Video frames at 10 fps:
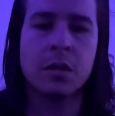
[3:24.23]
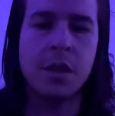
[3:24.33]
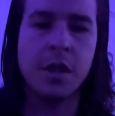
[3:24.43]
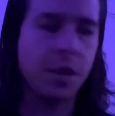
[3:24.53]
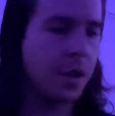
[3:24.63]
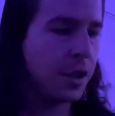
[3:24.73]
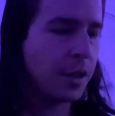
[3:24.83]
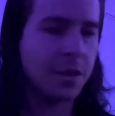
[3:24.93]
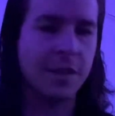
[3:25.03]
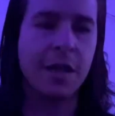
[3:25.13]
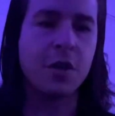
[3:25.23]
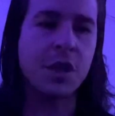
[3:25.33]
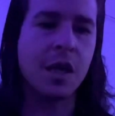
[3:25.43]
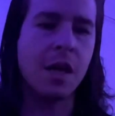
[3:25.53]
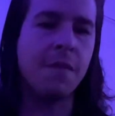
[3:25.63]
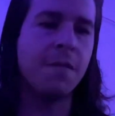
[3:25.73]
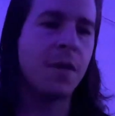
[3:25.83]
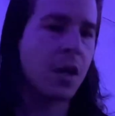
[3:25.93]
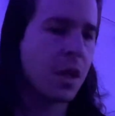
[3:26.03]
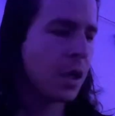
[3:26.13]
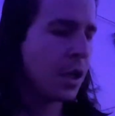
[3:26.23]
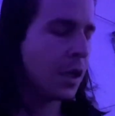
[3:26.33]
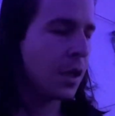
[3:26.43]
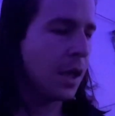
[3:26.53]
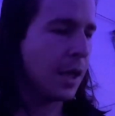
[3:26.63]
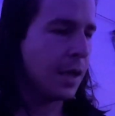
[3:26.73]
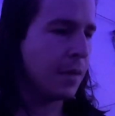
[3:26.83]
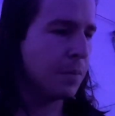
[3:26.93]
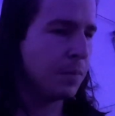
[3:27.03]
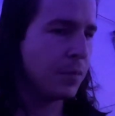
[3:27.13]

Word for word: There's this energy of um,